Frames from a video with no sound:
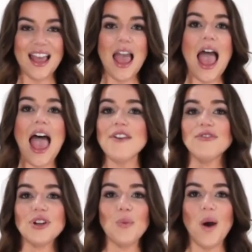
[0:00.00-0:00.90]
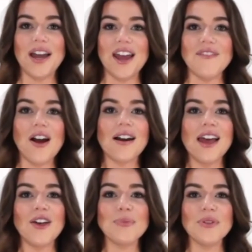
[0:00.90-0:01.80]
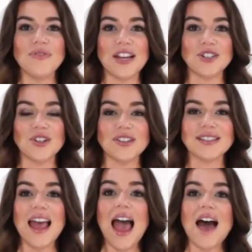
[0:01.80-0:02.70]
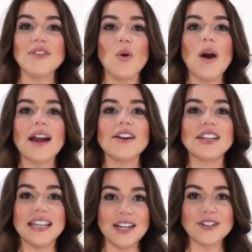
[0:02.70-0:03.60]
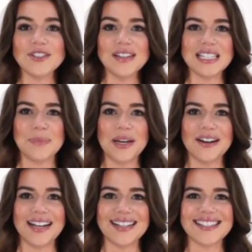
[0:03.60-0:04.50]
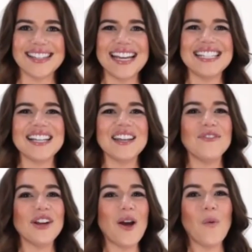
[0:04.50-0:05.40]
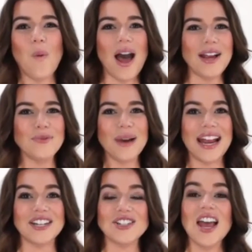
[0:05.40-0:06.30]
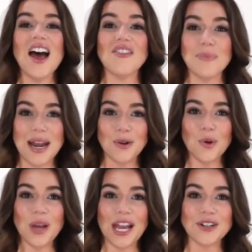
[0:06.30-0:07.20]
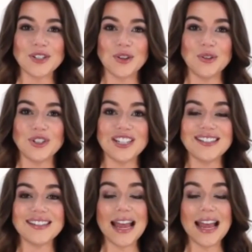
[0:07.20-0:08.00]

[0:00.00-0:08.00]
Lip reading: learn to control your emotions and achieve everything you've even dreamed of. Few things you can do to make your life easier.